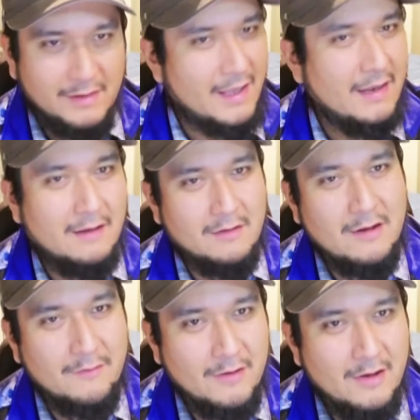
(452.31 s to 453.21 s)
Get it, you
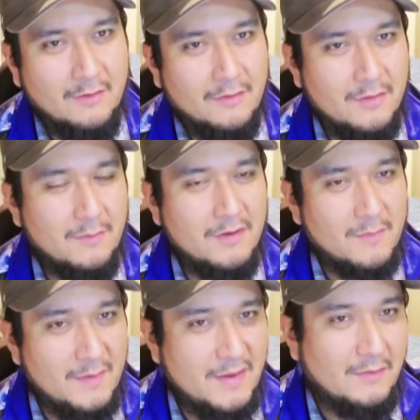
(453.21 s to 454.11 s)
never know, you
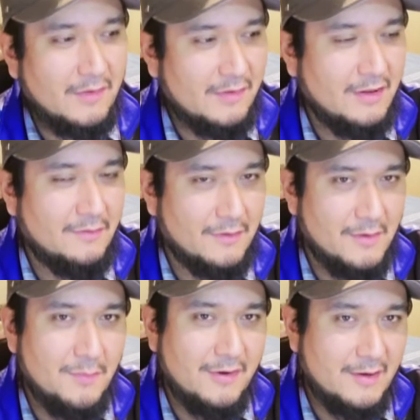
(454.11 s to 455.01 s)
might be able to sell it for a
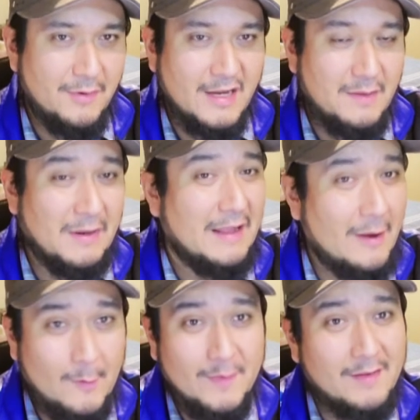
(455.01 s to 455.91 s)
good penny, but I
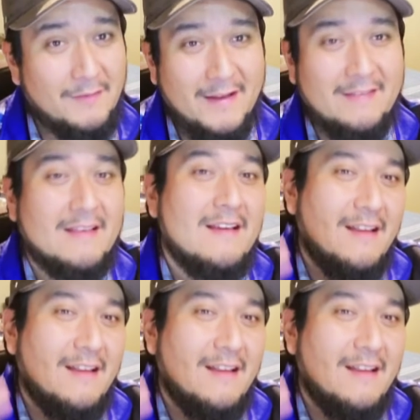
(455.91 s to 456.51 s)
always advise,